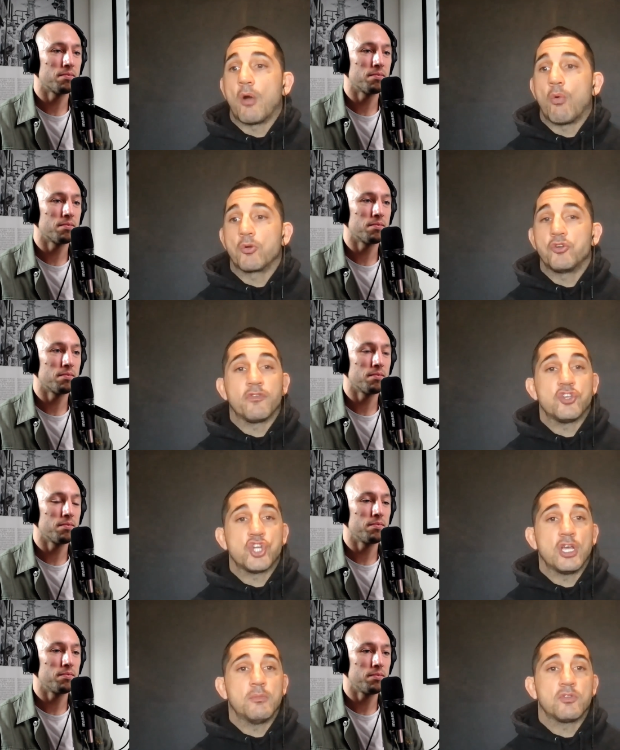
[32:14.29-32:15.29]
Speaker 1: about what we're doing at the
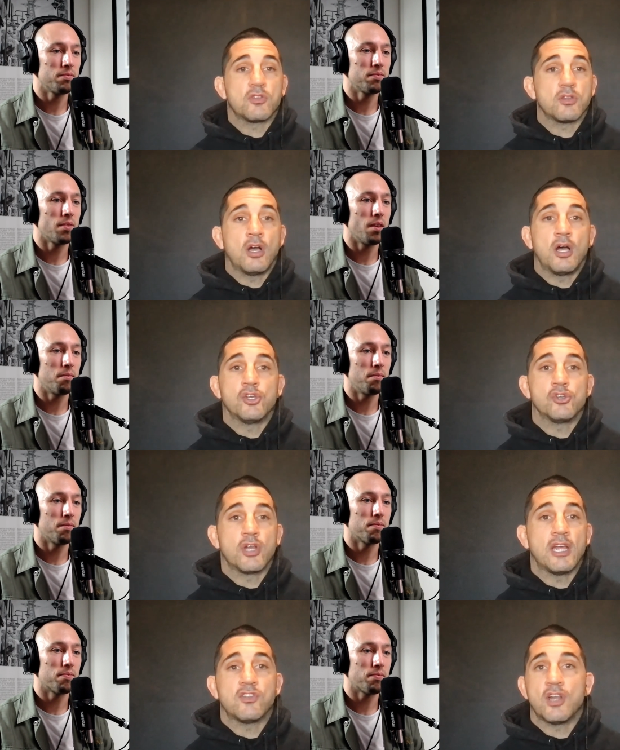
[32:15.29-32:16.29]
gyms, uh, you can go
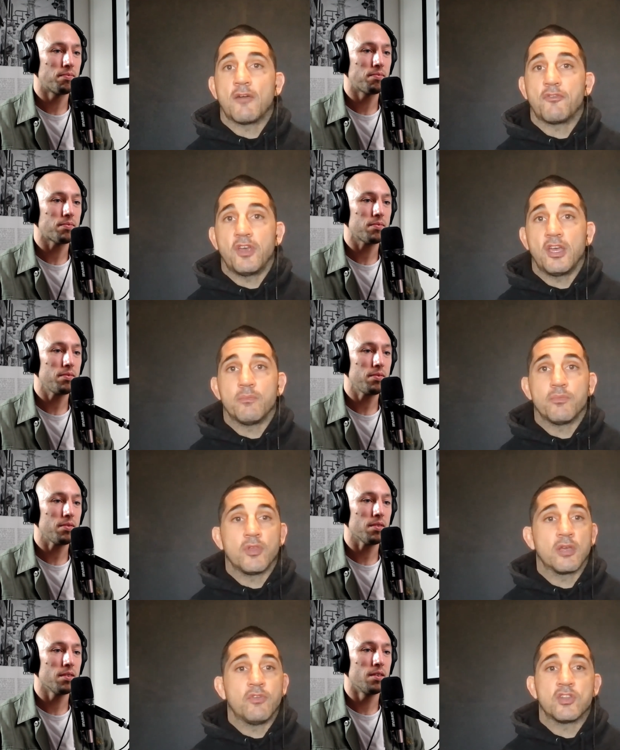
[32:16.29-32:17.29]
to nc.fit.
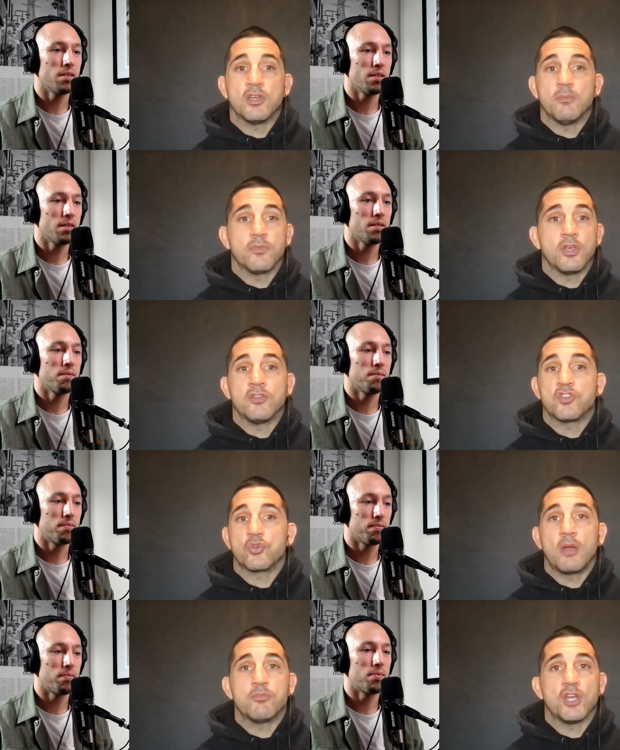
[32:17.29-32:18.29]
They can visit
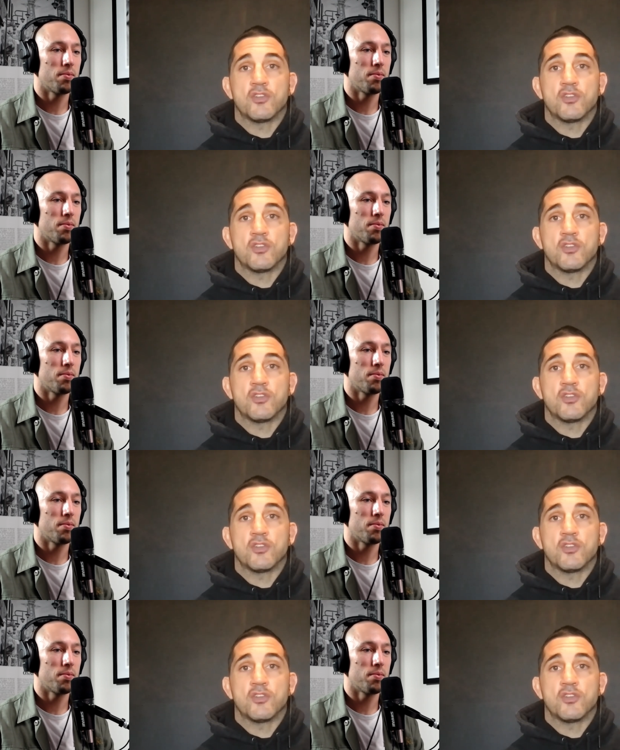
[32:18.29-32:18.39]
Instagram,